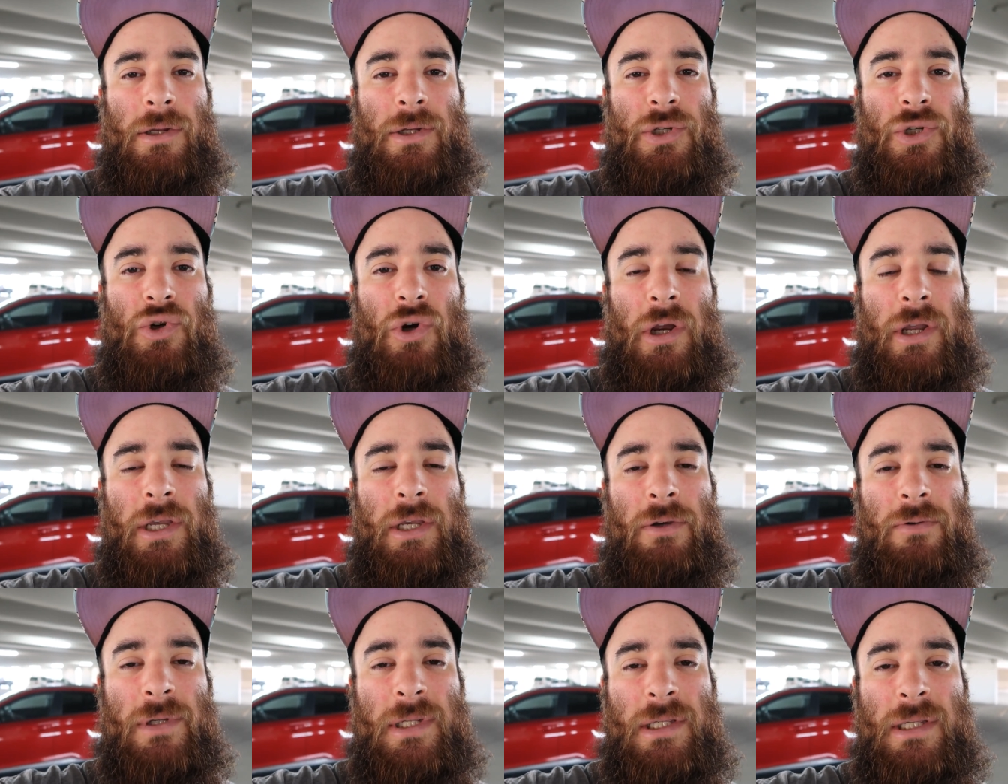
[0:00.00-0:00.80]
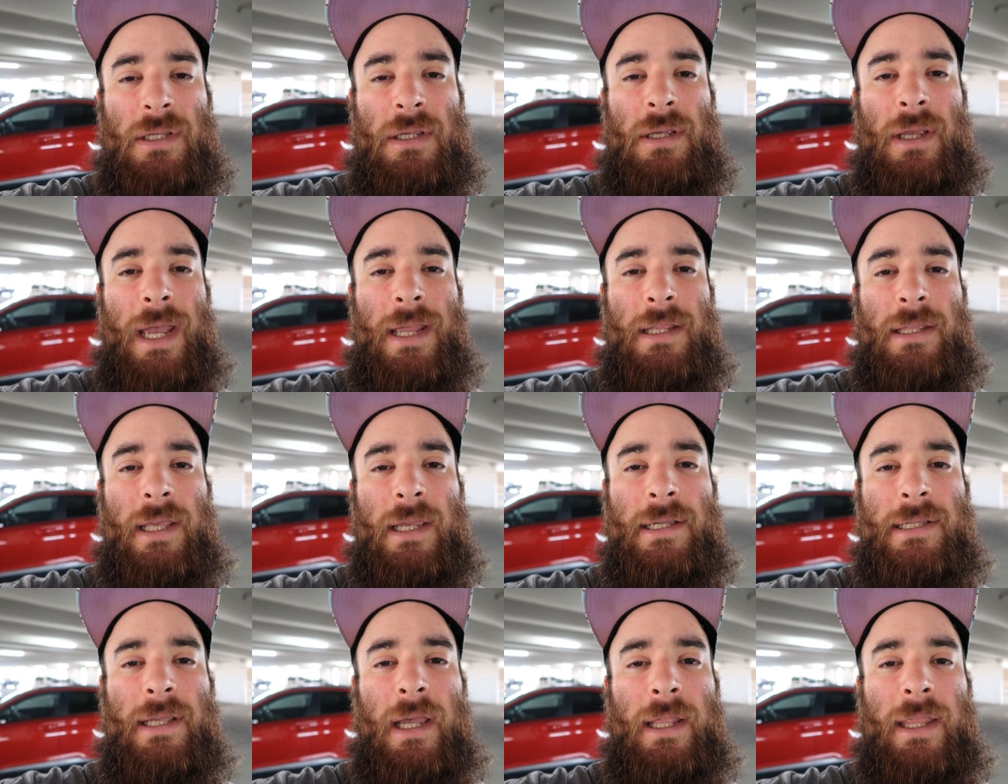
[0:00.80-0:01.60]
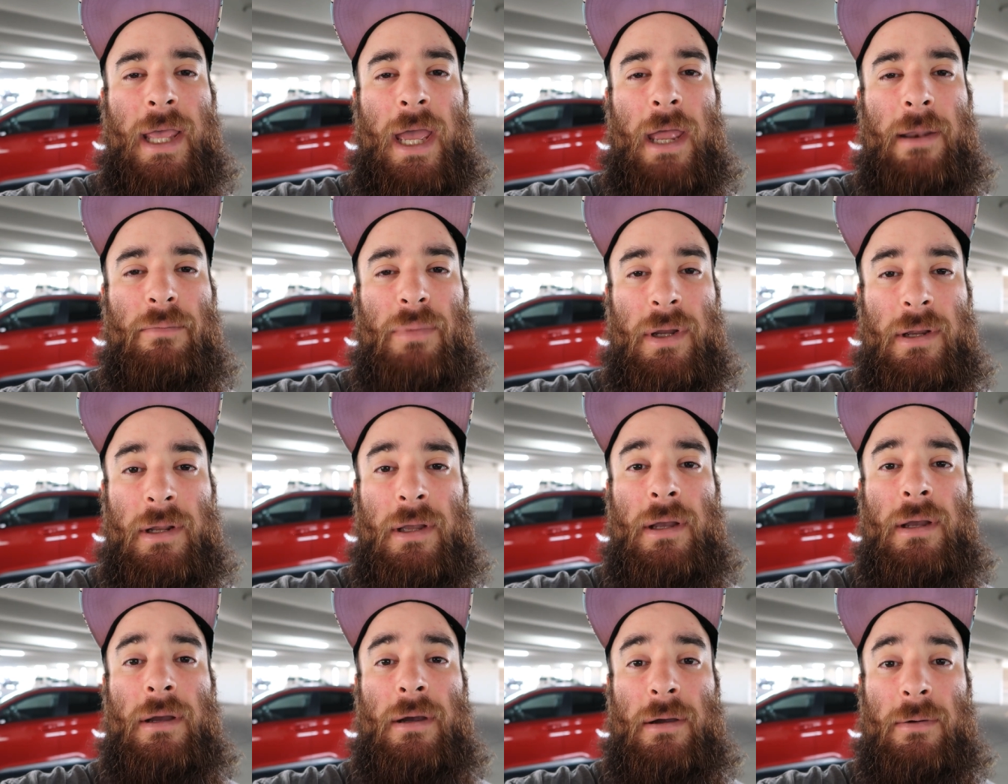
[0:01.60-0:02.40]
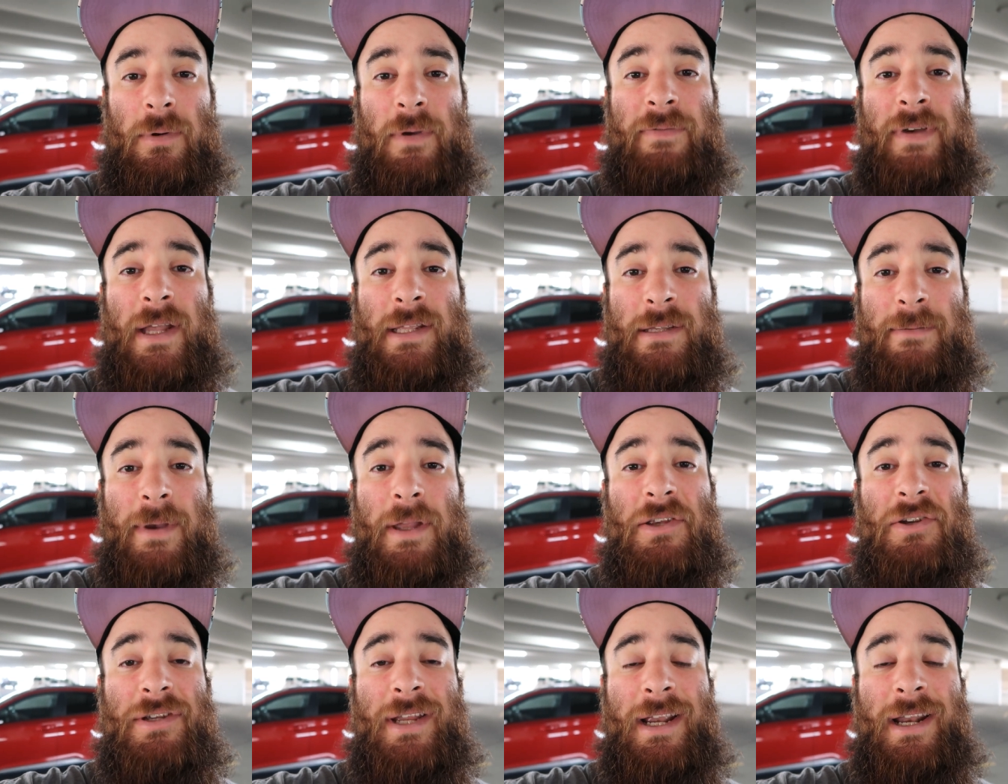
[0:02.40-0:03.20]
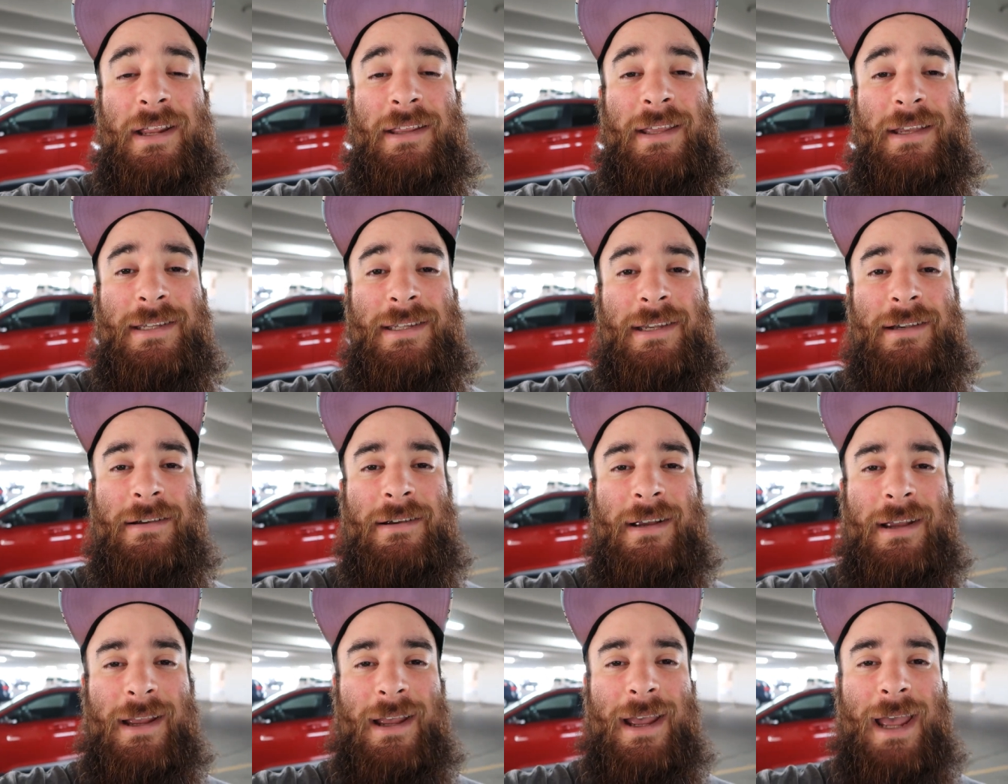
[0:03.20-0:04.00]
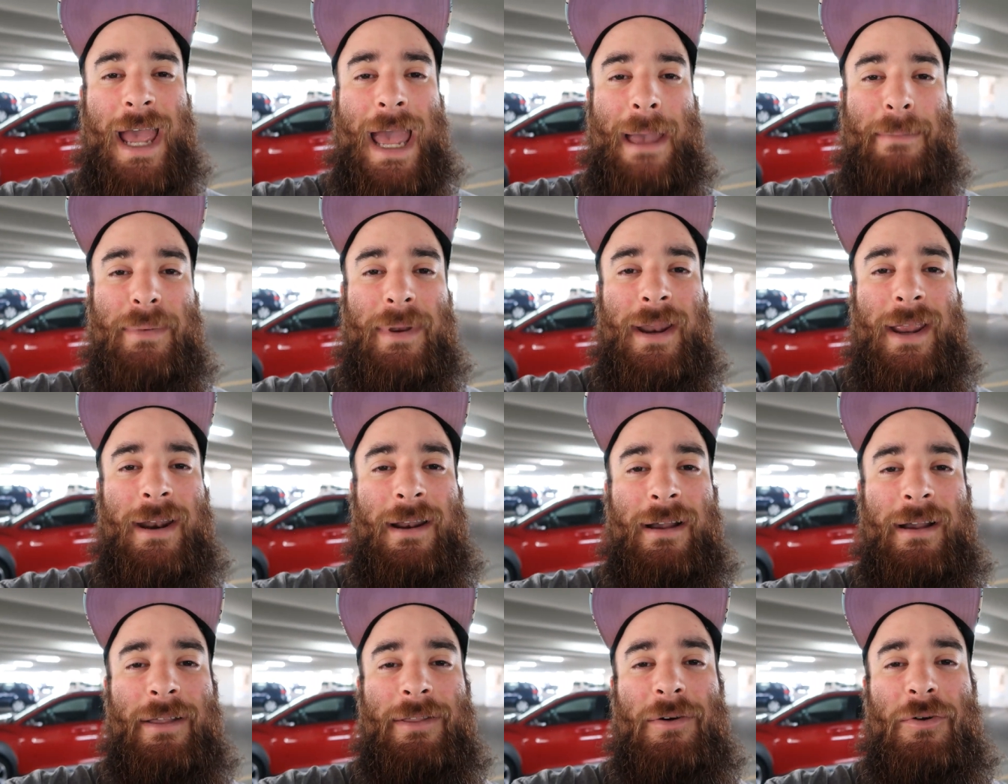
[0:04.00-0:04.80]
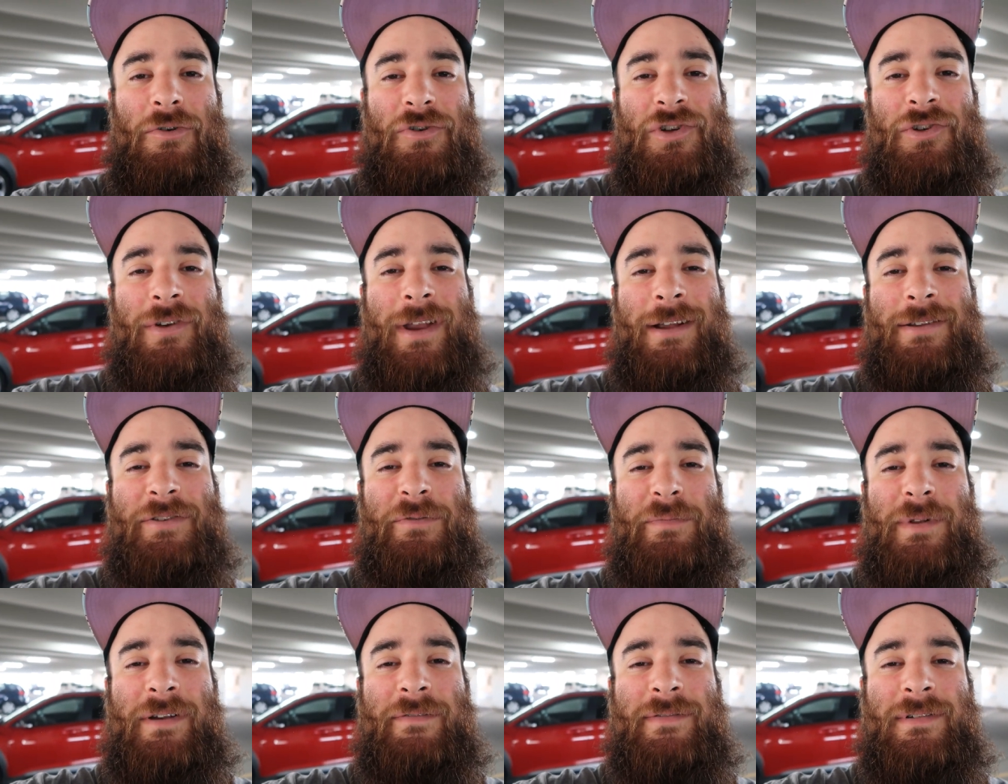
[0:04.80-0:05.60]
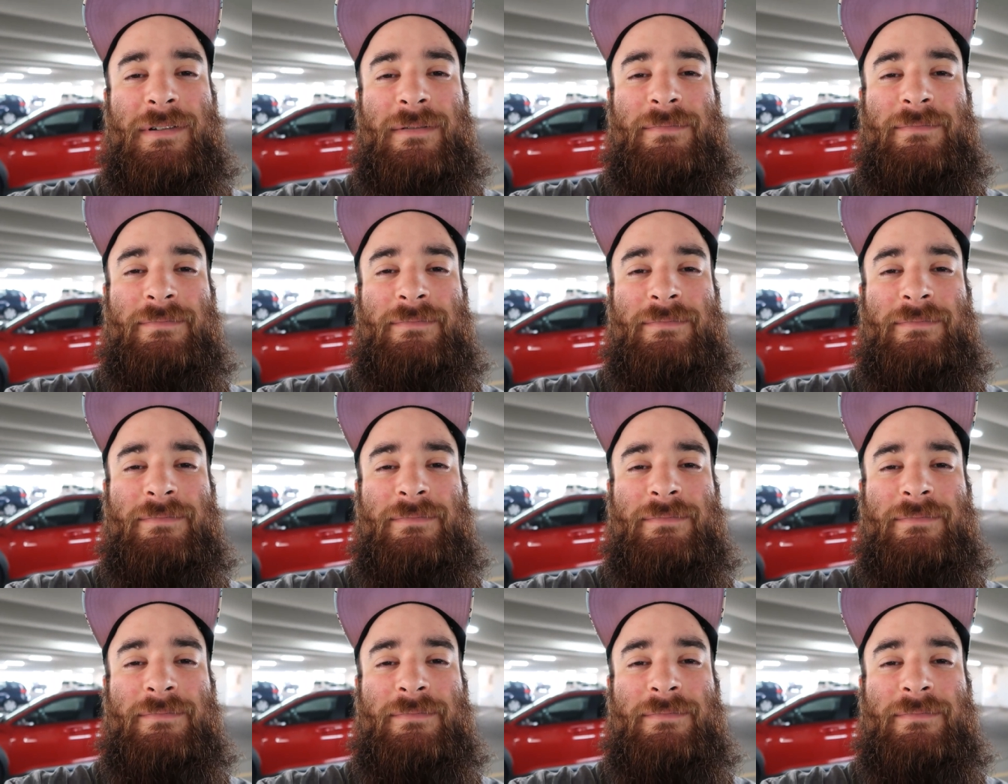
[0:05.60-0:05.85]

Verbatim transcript: drug use and things like that. But uh, we've had some entertaining things here happen at uh, the Horseshoe Council Bluffs.